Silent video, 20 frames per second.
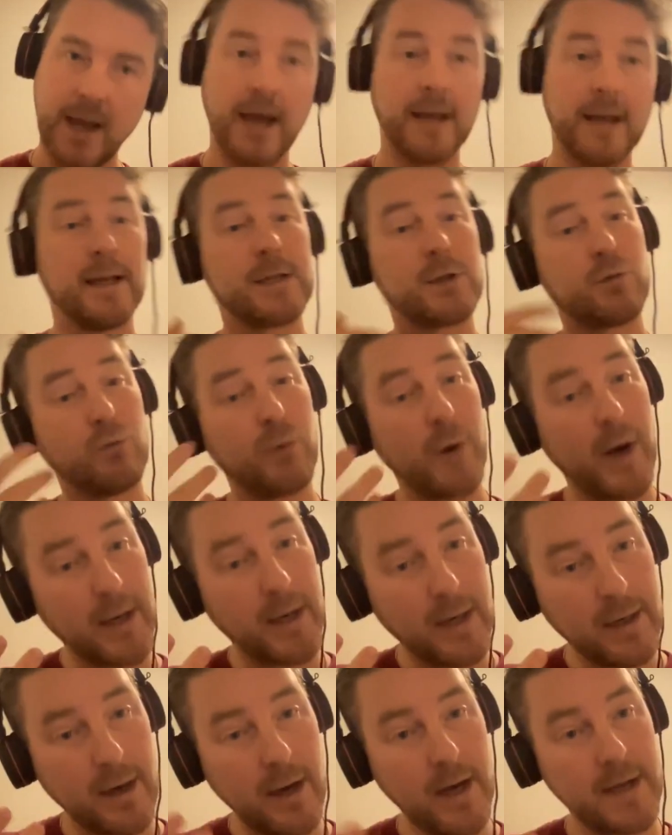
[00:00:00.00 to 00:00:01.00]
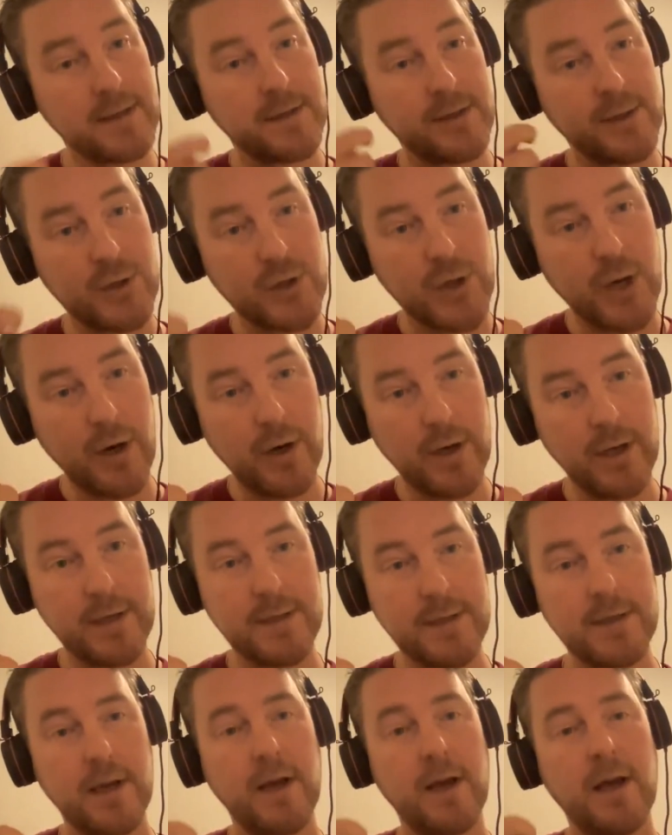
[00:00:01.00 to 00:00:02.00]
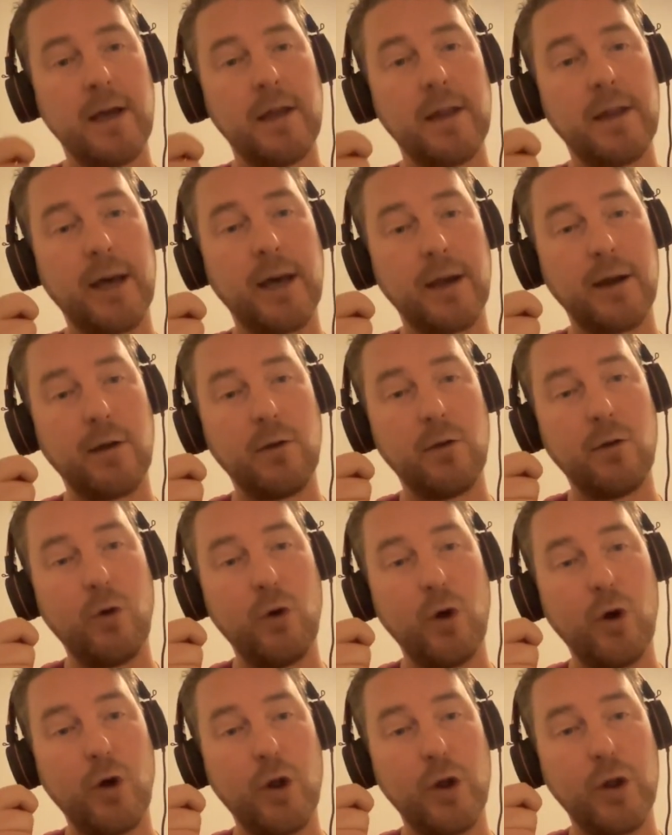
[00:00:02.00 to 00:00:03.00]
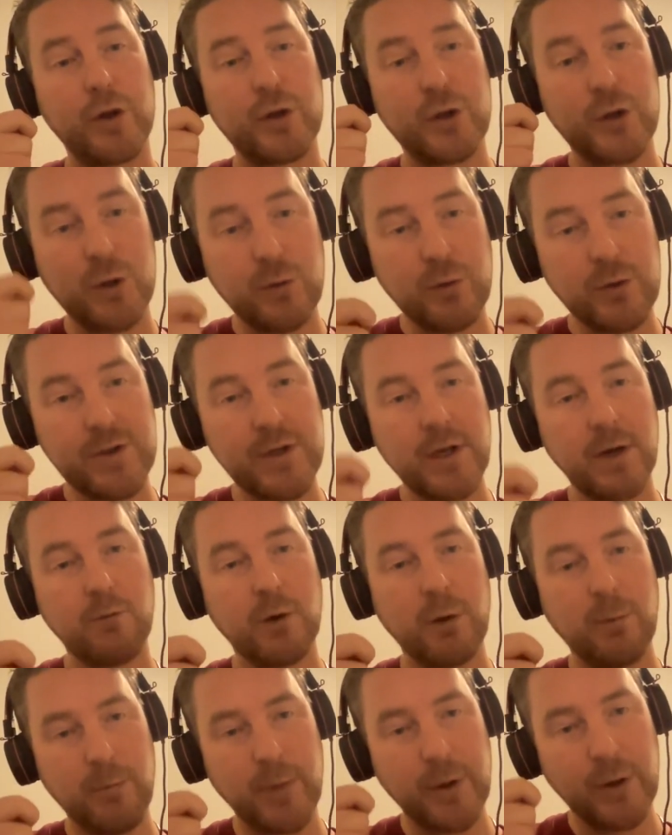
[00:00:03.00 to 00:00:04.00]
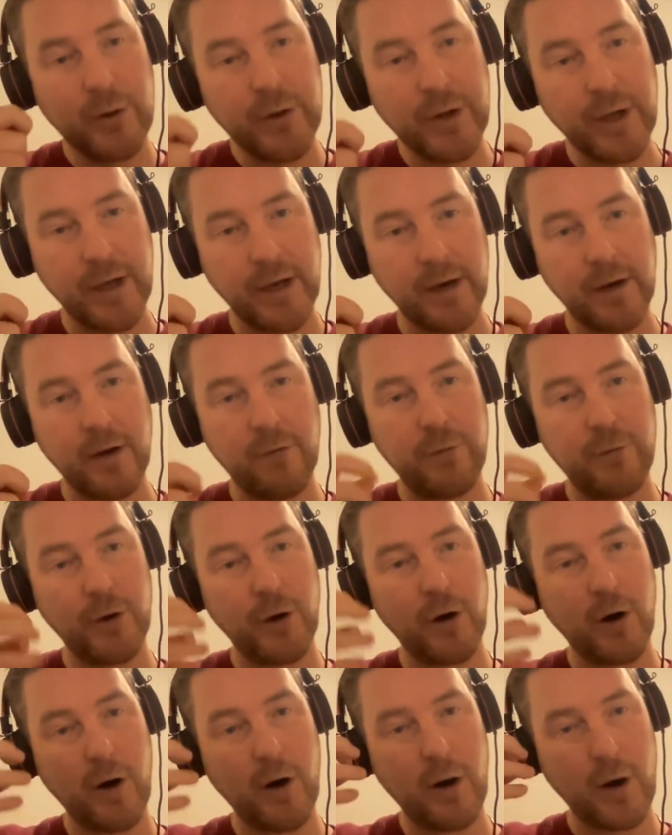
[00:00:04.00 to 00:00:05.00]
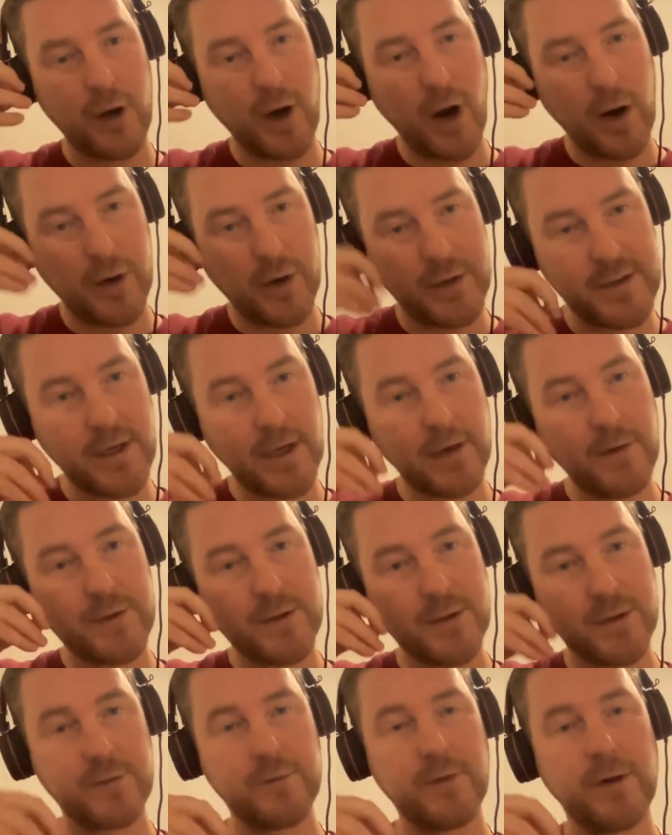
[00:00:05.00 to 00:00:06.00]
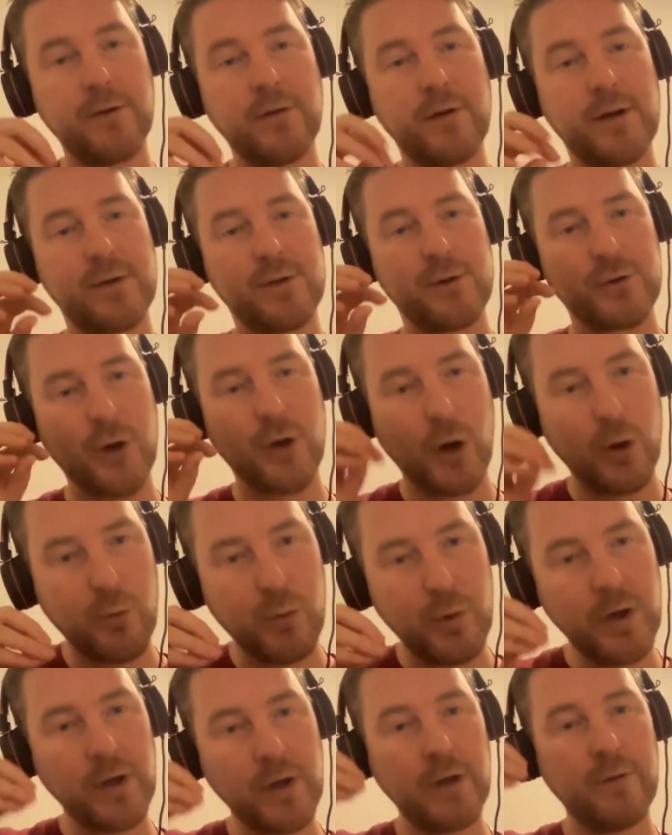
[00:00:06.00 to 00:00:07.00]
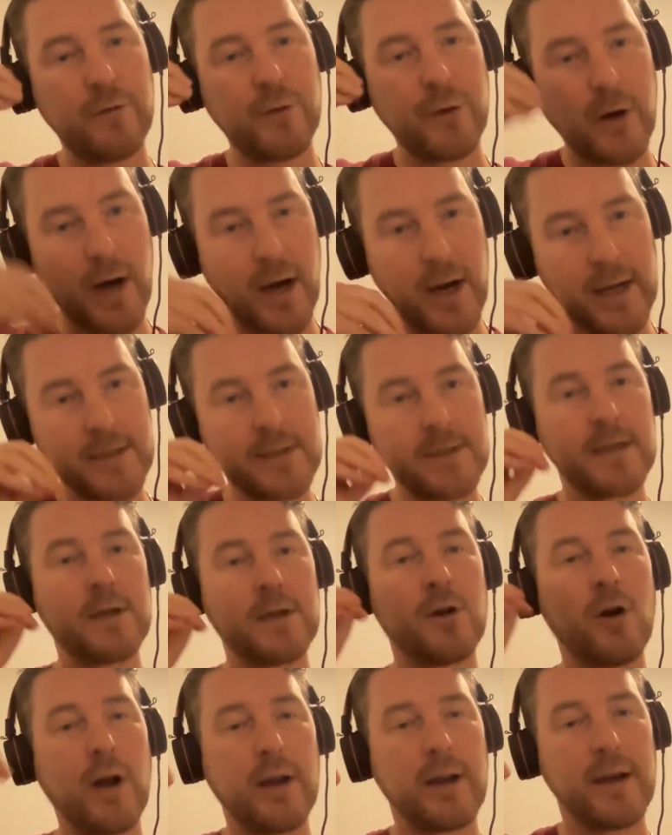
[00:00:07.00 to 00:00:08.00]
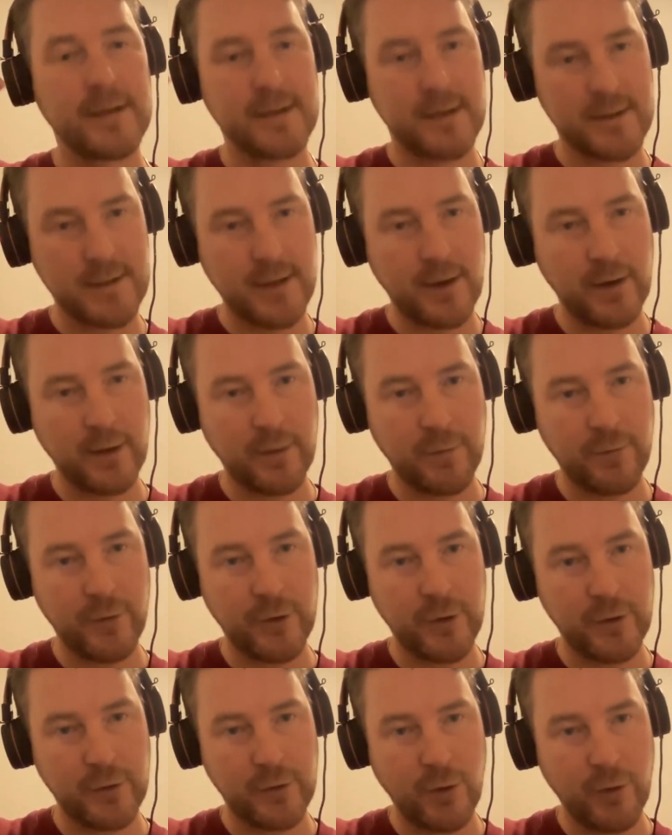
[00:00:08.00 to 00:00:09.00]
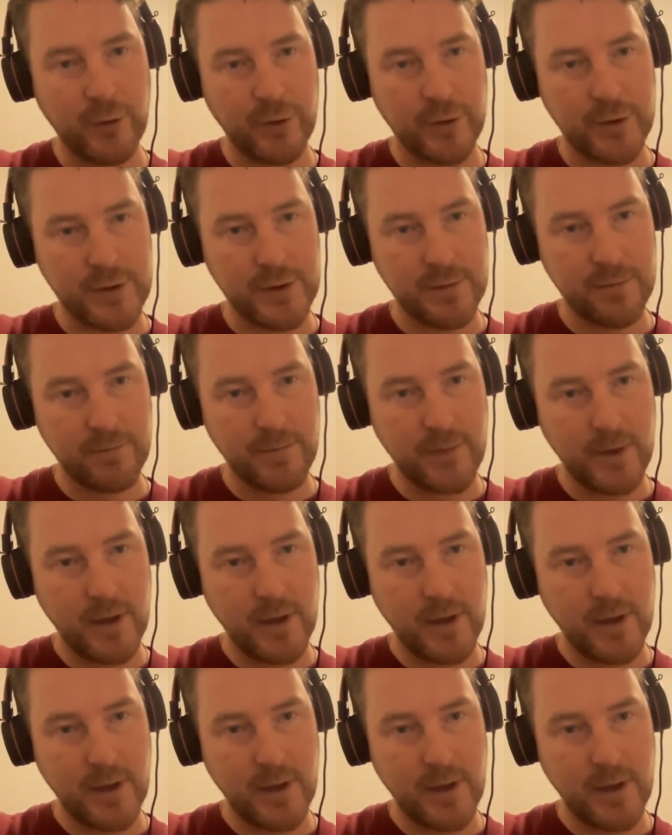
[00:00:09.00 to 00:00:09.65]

And let's recognize as charities that the tools that we're building for ourselves as fundraisers are really for us and not necessarily for the donors.